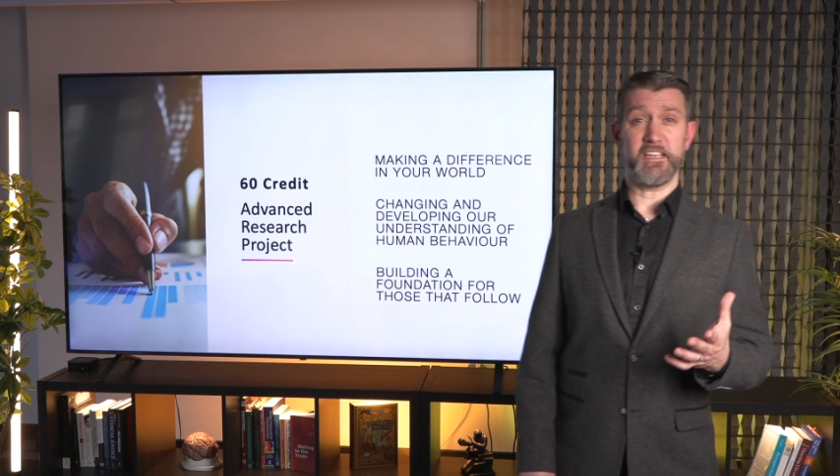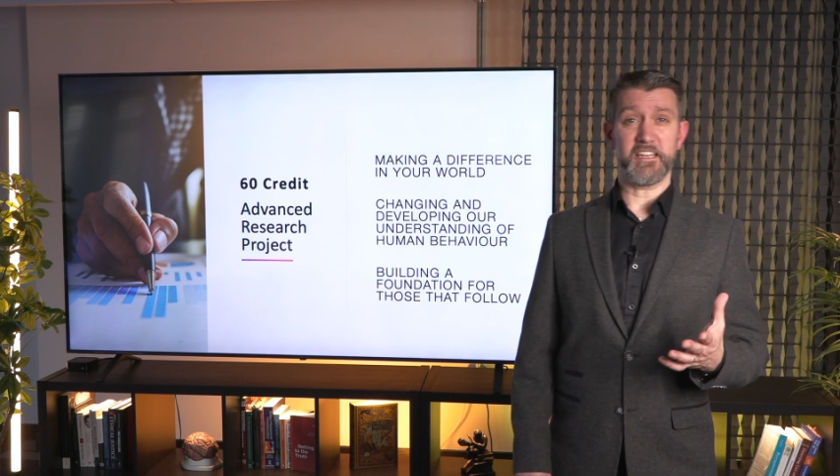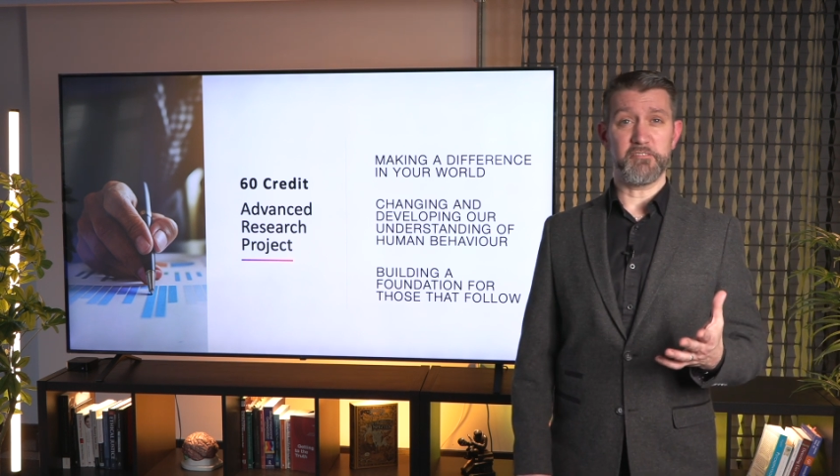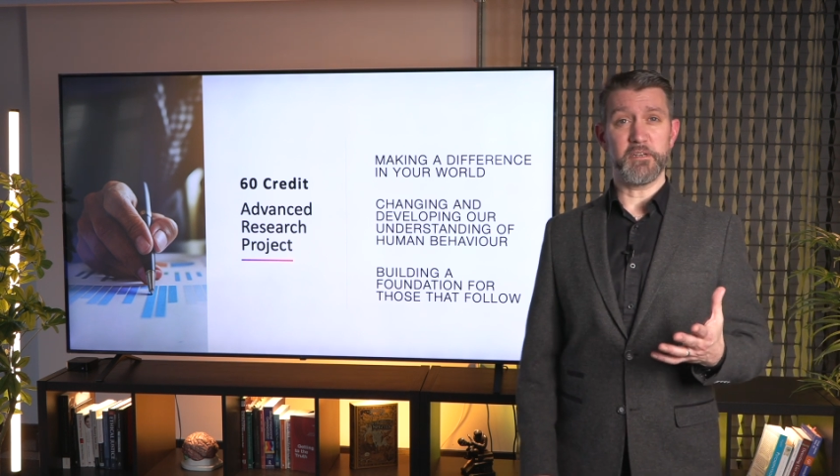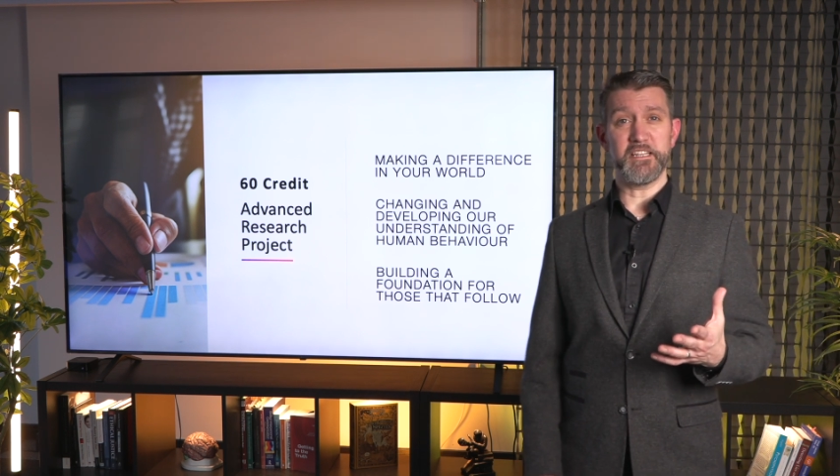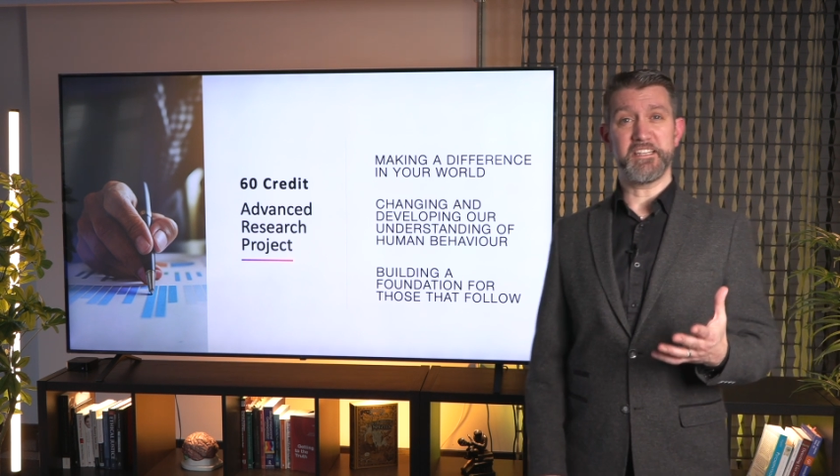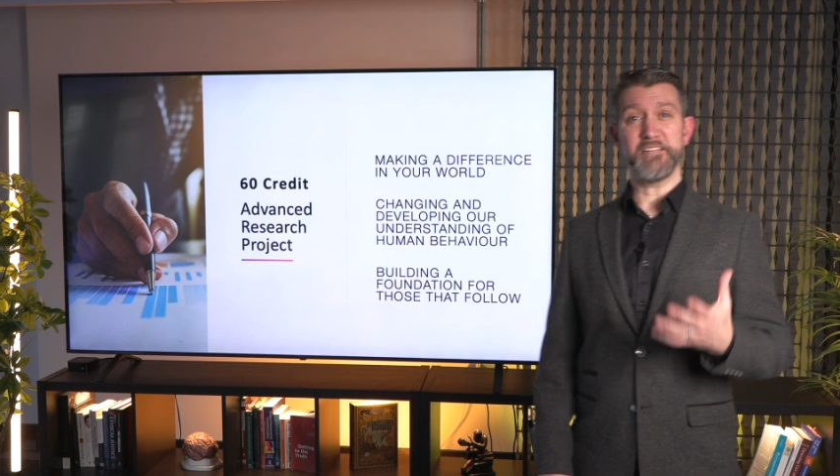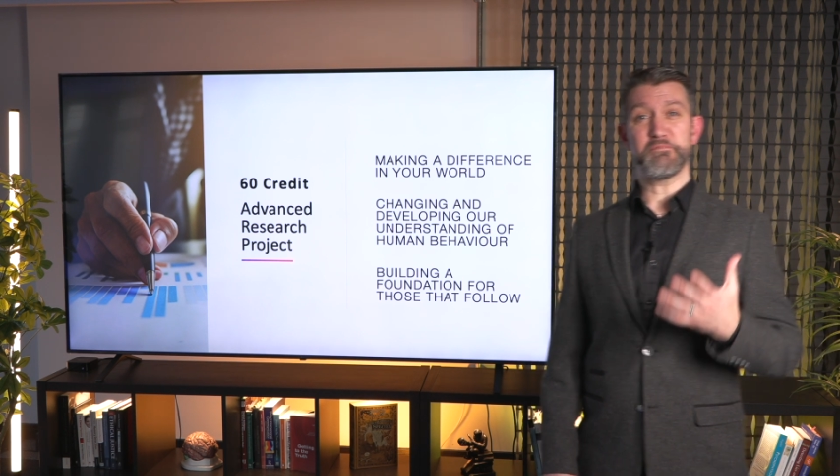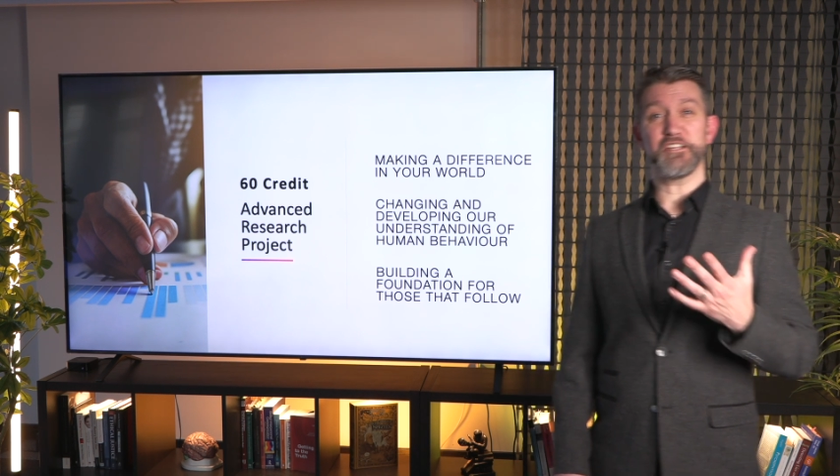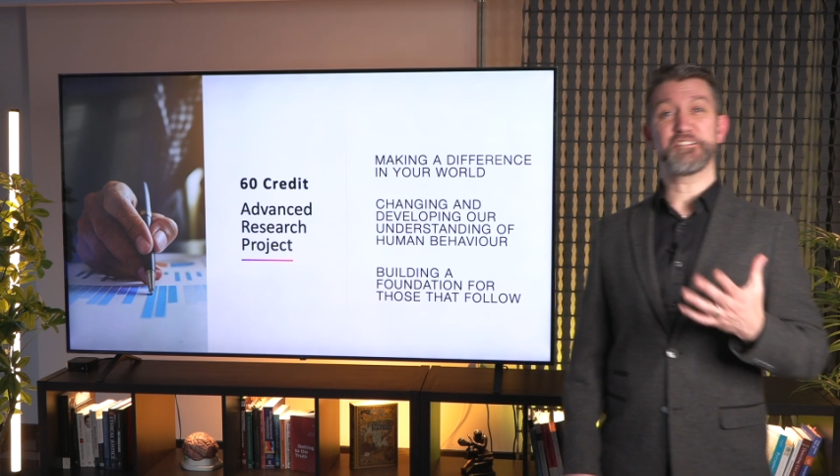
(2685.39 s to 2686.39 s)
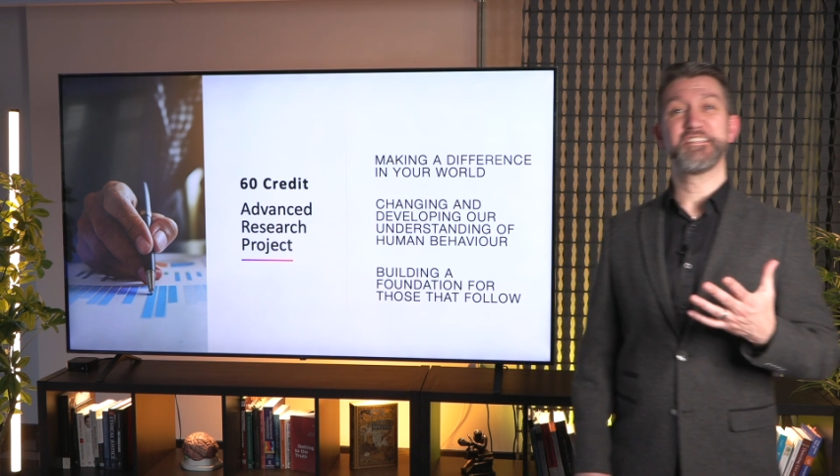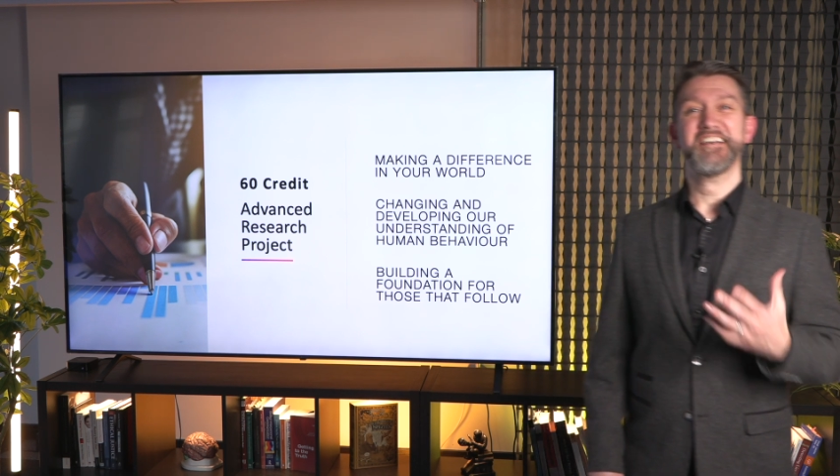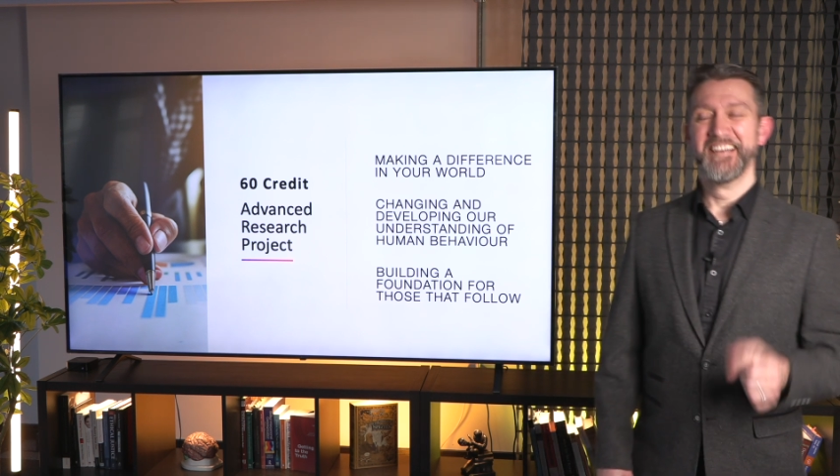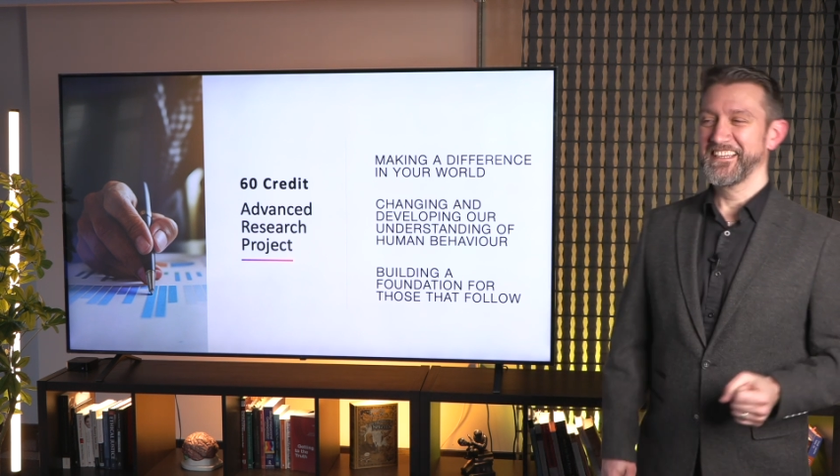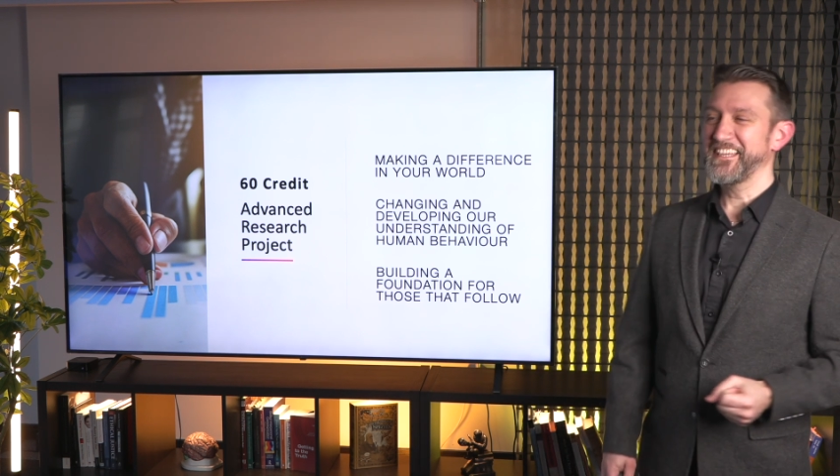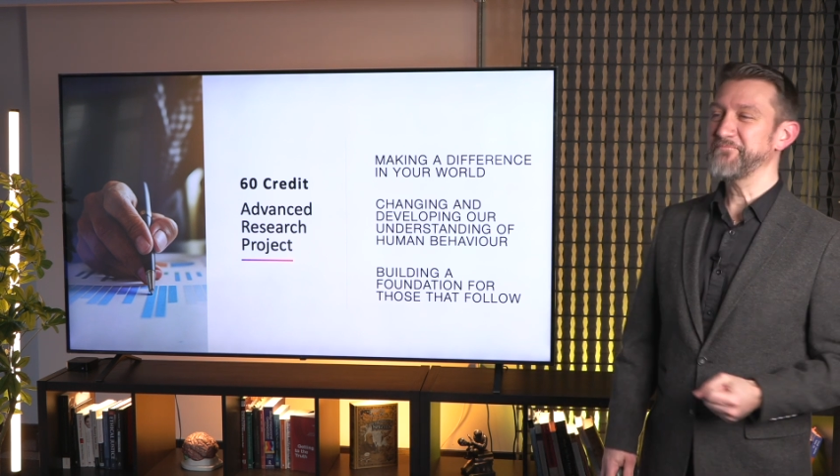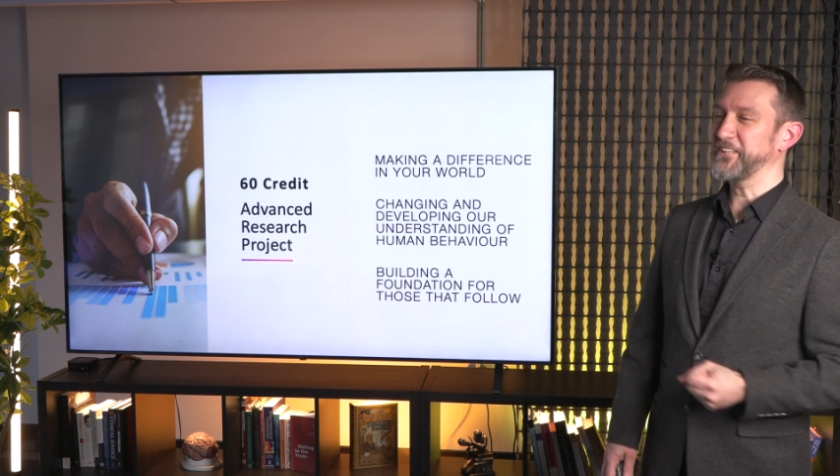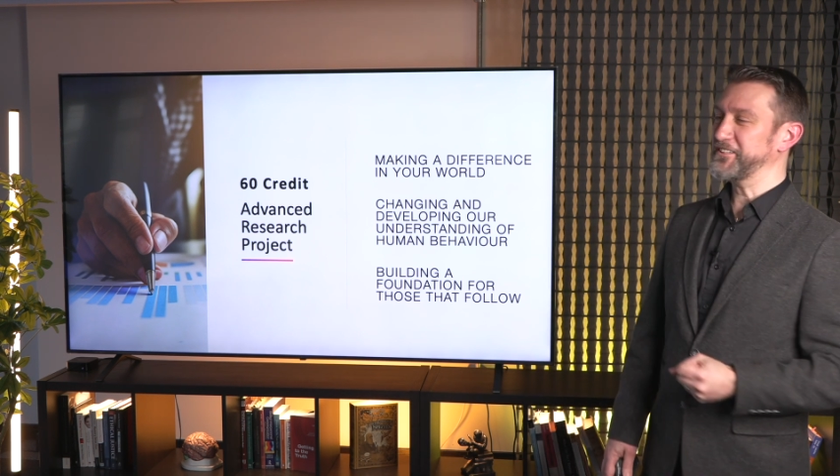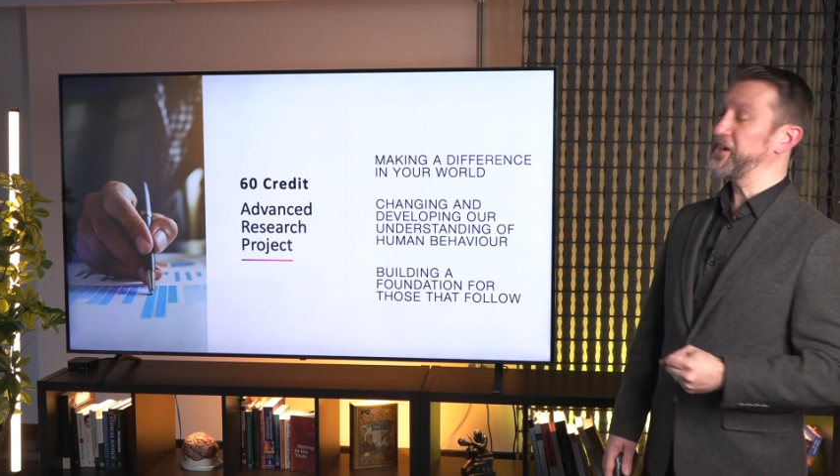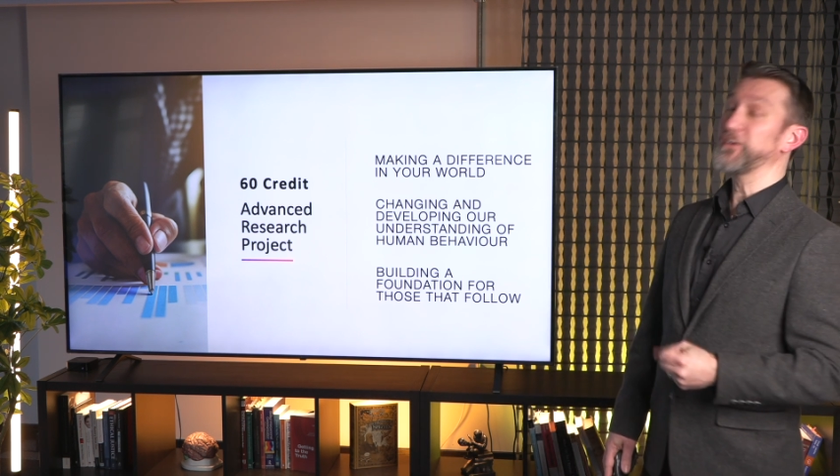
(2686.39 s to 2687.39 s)
and it really keeps us
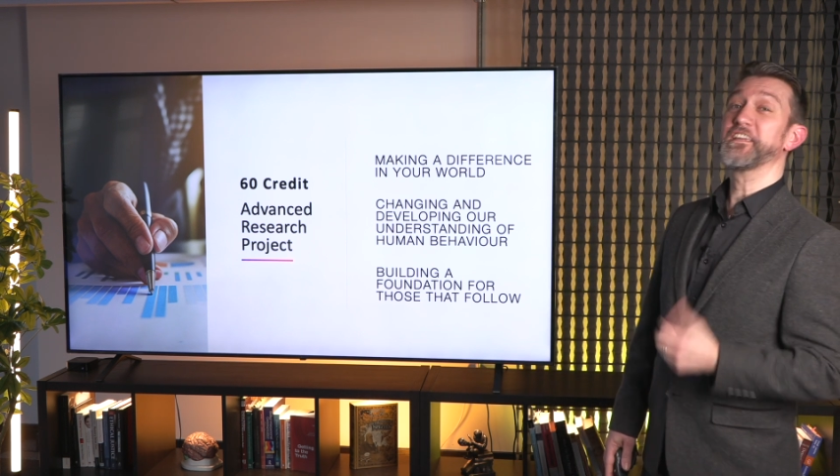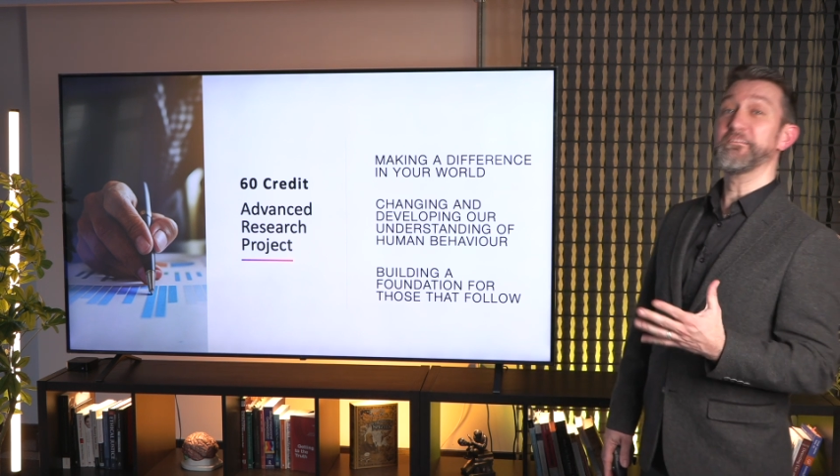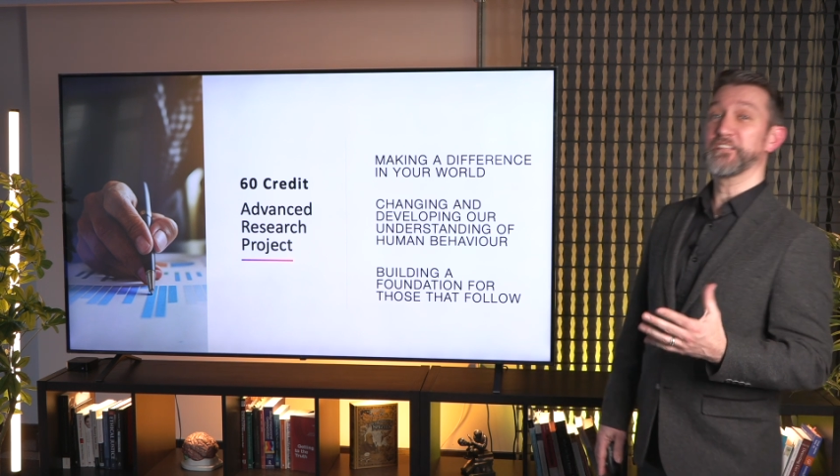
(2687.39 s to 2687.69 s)
going, keeps us